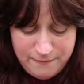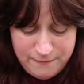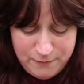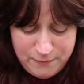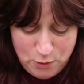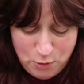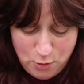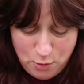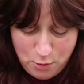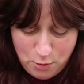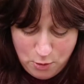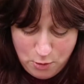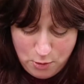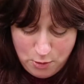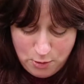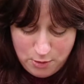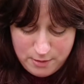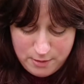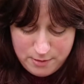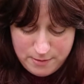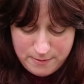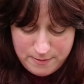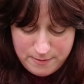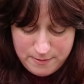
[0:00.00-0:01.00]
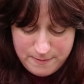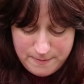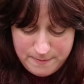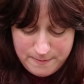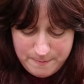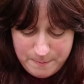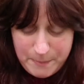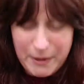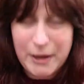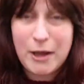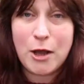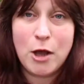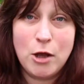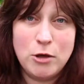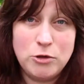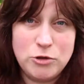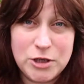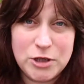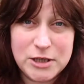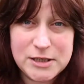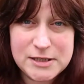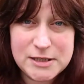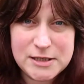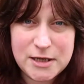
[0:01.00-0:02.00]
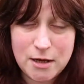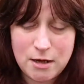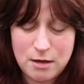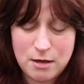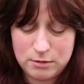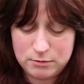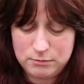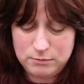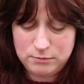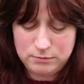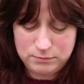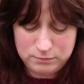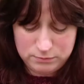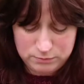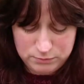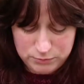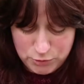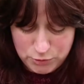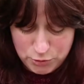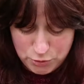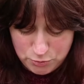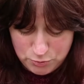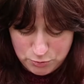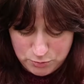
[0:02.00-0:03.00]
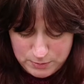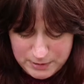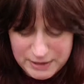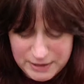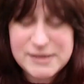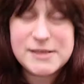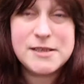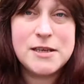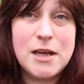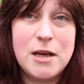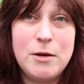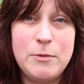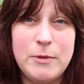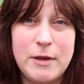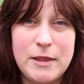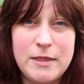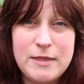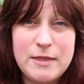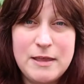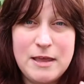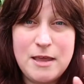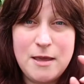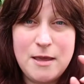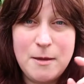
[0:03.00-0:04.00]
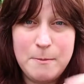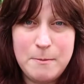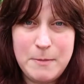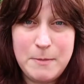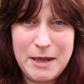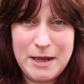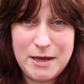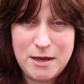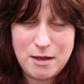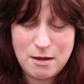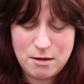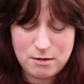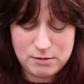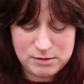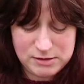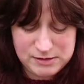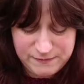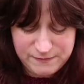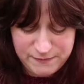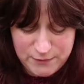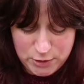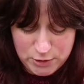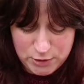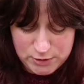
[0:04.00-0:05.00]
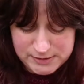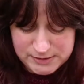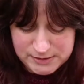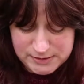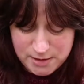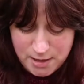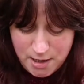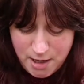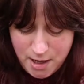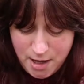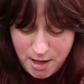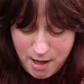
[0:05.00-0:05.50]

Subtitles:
For my contrast yarn, no, let's start with the main yarns first.